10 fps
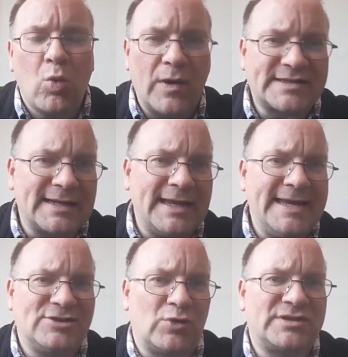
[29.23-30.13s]
which
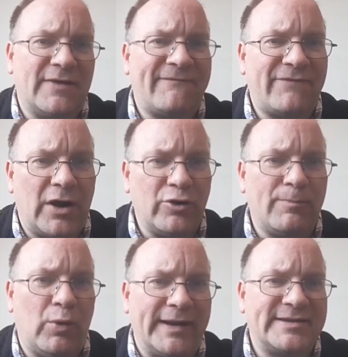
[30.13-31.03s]
leads on to the final
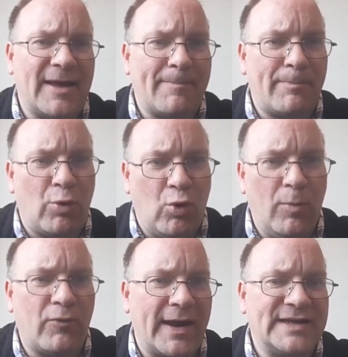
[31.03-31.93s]
point that
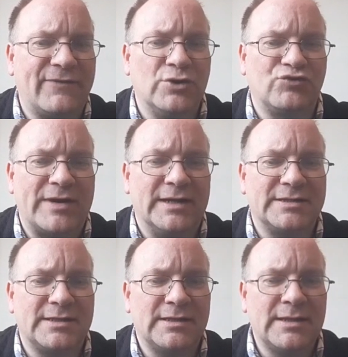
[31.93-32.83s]
Paul prays for his
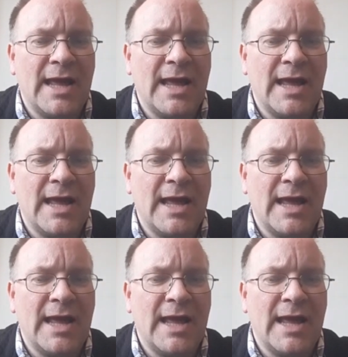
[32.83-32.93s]
readers,